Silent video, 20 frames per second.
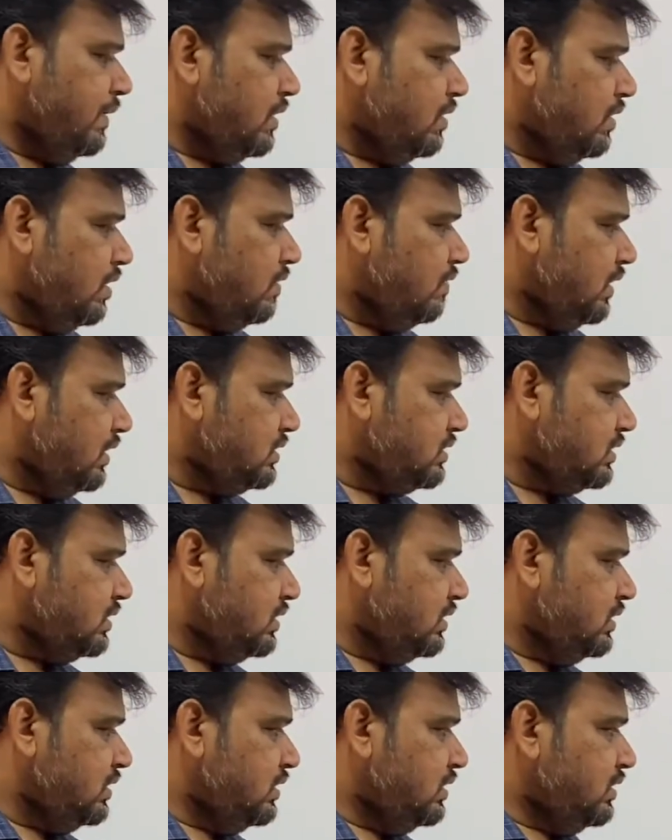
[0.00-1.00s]
Bernard was
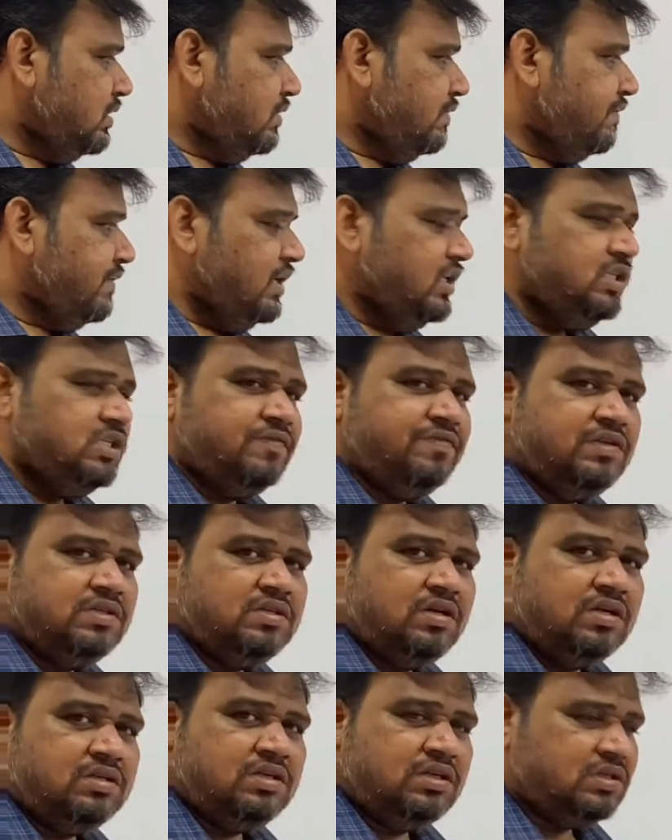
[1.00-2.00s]
French
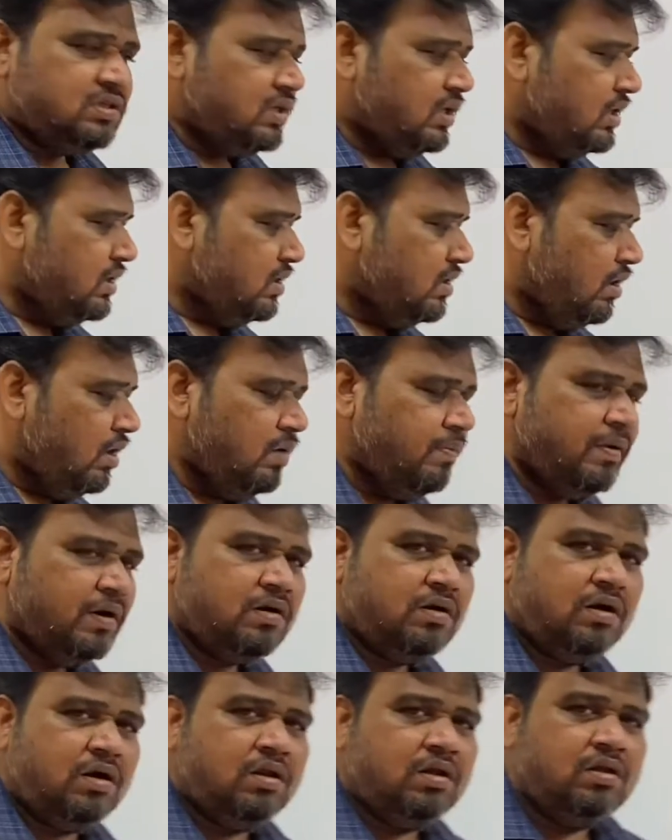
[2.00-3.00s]
physiologist, and Claude
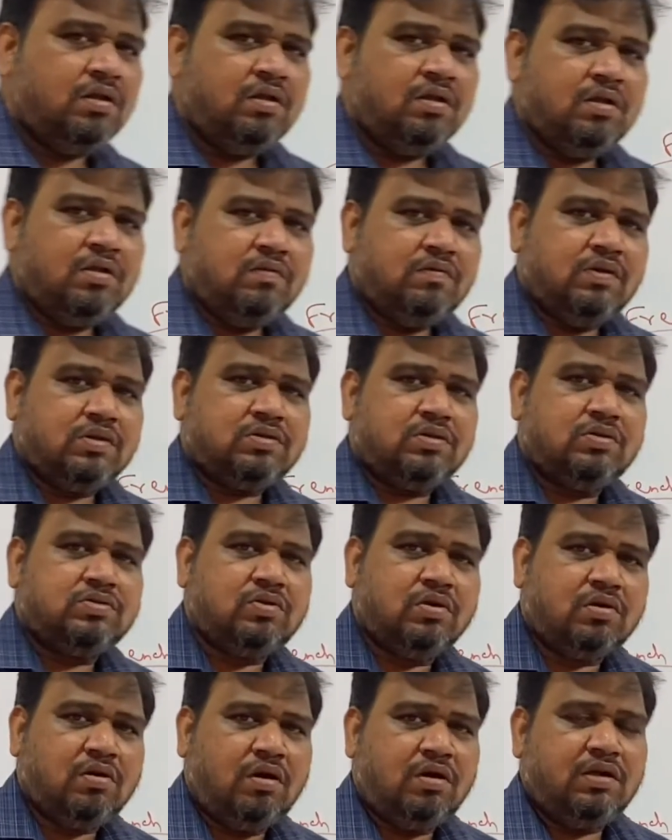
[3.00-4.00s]
Bernard was
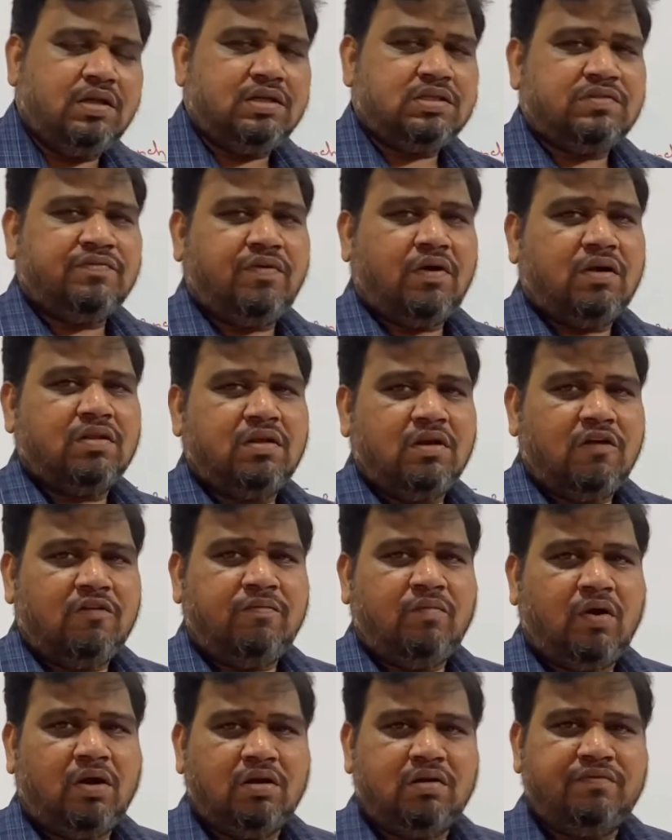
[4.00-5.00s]
also called as father
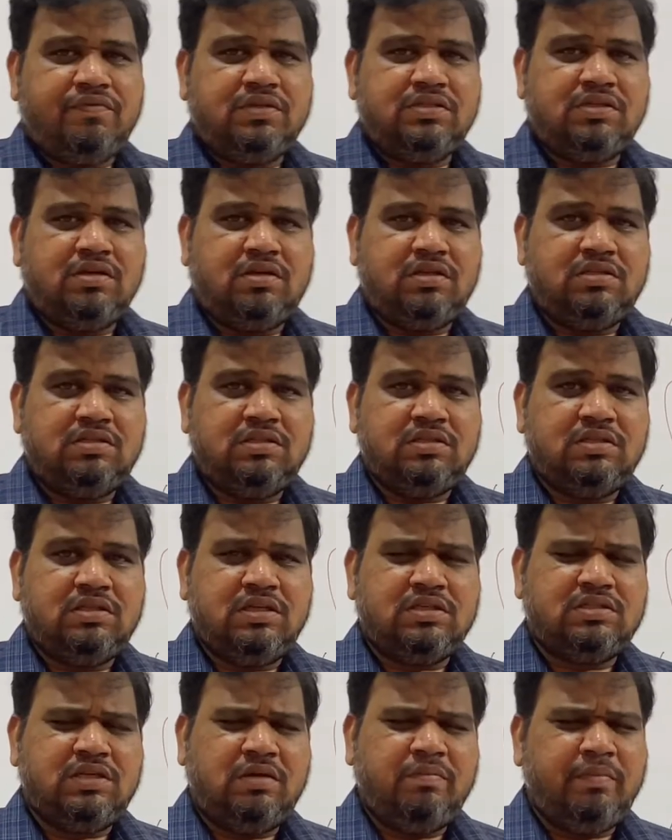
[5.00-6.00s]
of modern physiology. He
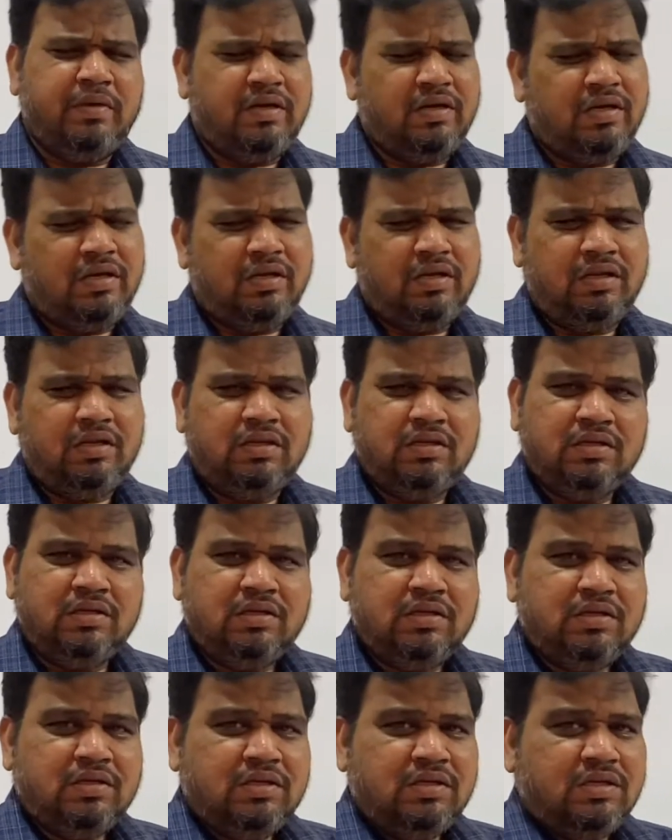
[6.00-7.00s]
has done many
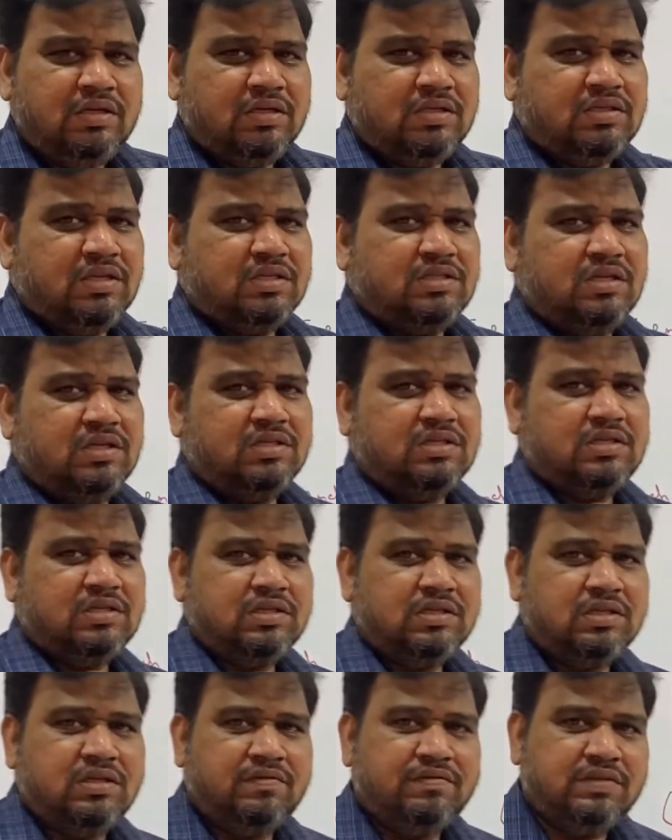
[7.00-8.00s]

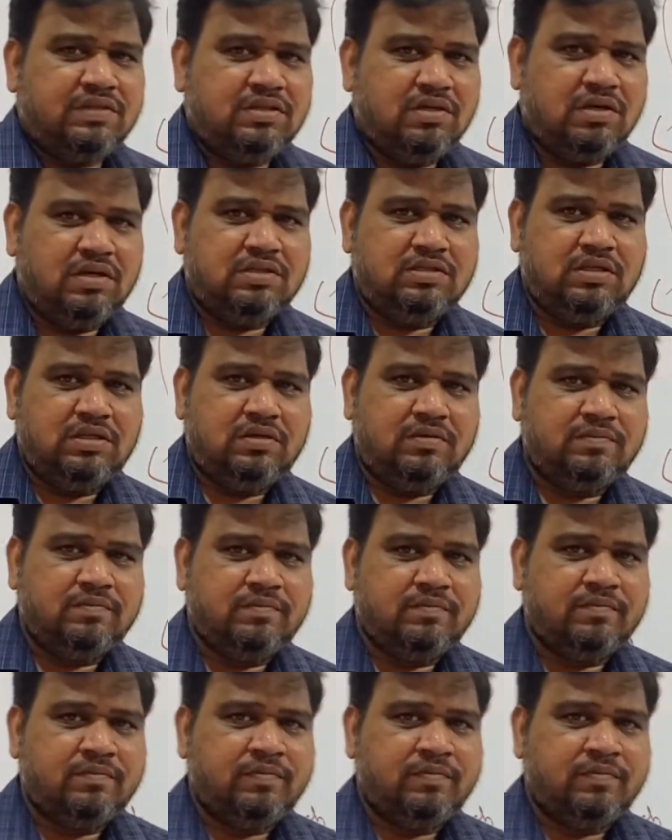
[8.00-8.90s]
researchers in physiology.